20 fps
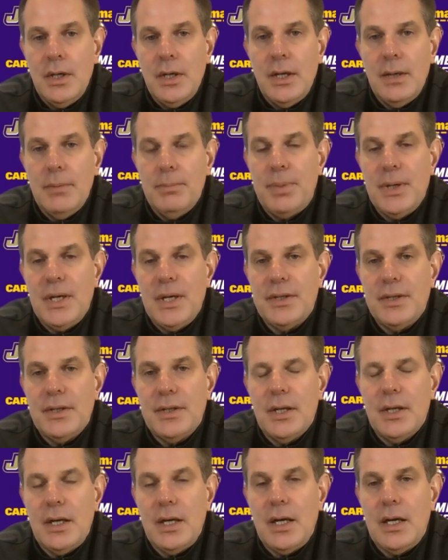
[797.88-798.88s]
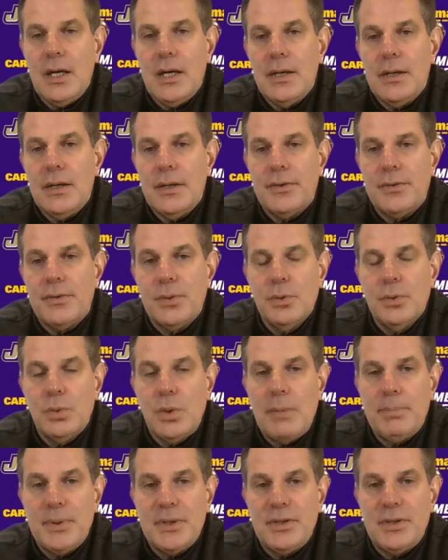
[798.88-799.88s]
But through
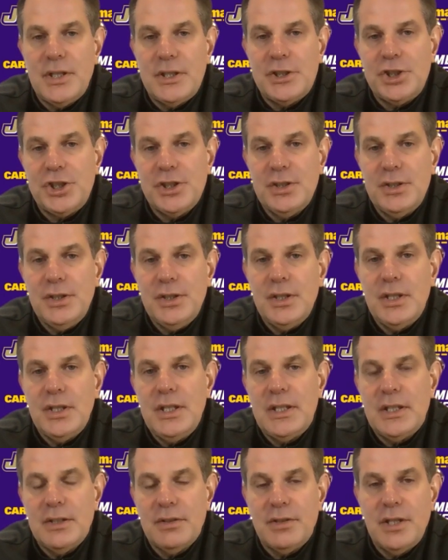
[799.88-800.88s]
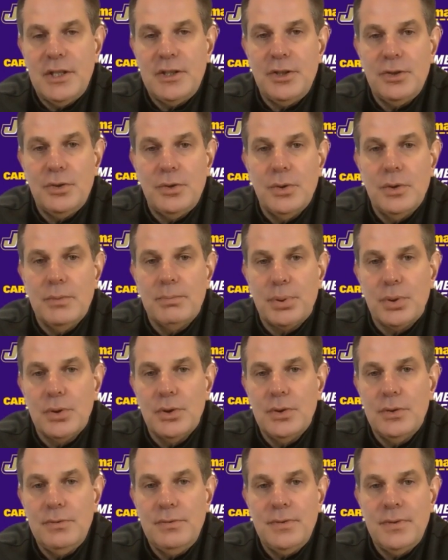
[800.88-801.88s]
repetition, he continued to
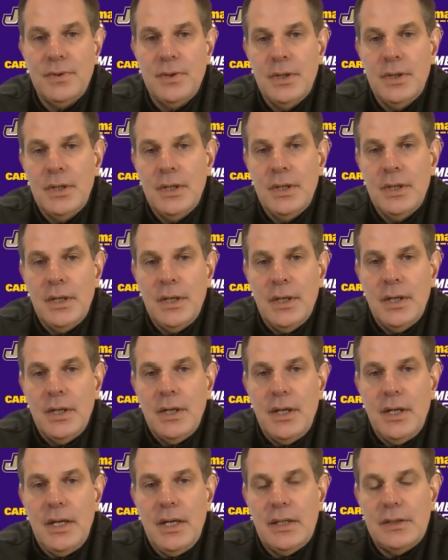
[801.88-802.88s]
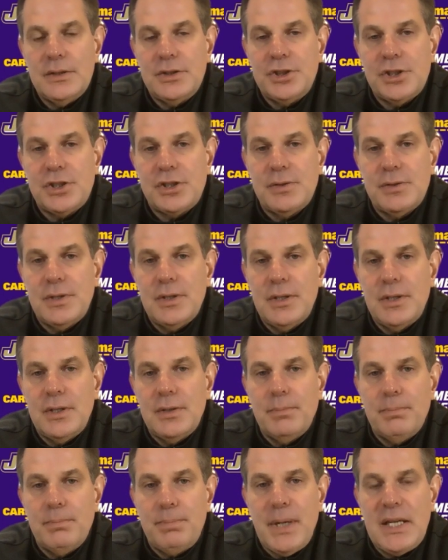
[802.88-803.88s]
improve. And just
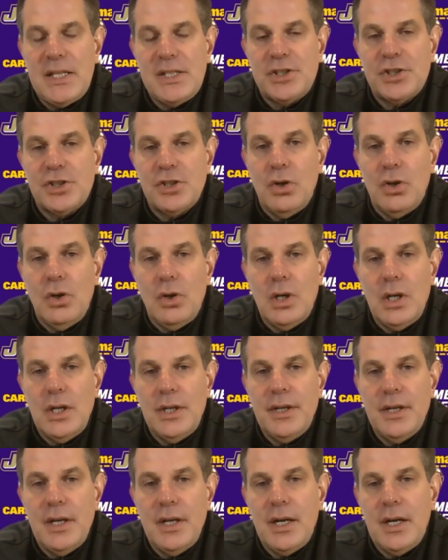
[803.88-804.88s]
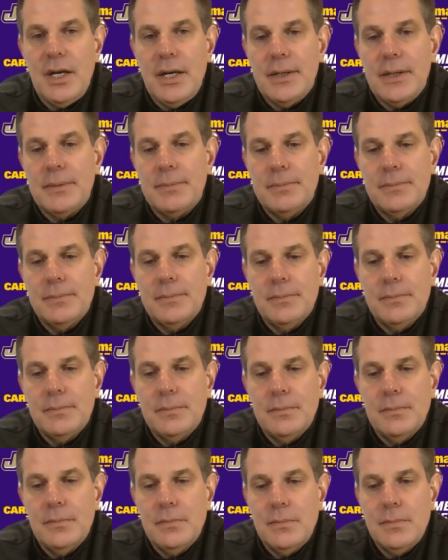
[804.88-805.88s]
based on,
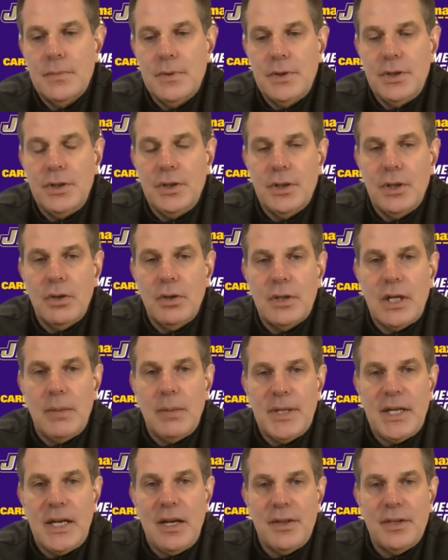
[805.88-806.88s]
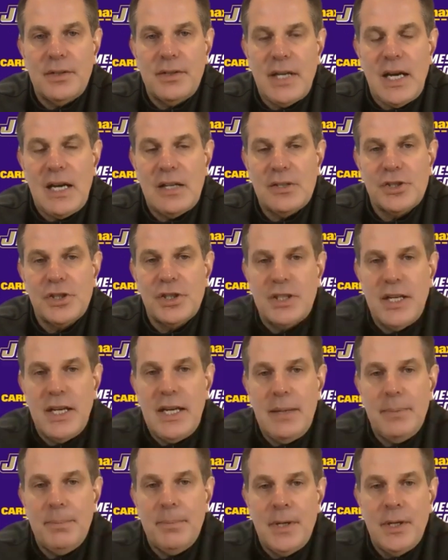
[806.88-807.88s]
coming out of the Towson
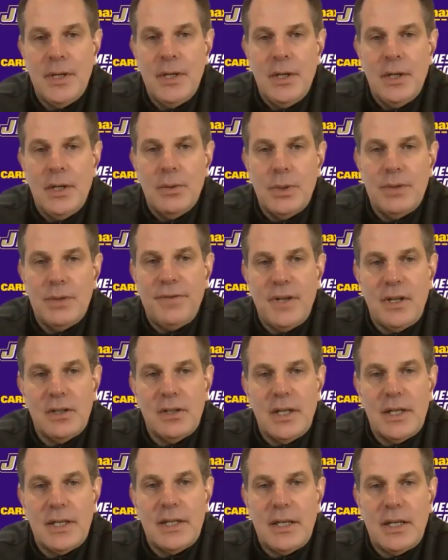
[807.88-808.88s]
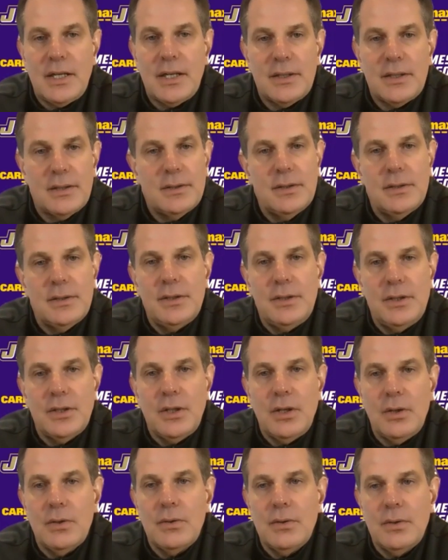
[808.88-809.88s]
game, we felt like,
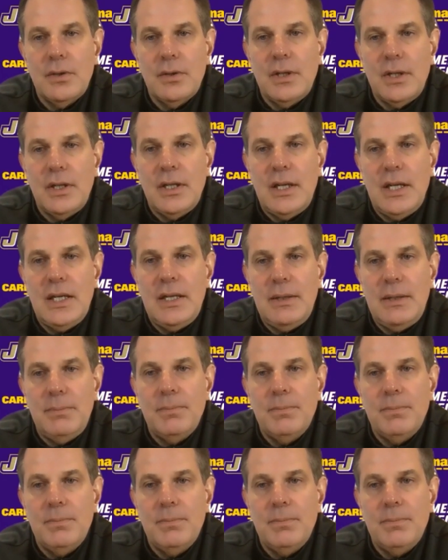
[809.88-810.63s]
he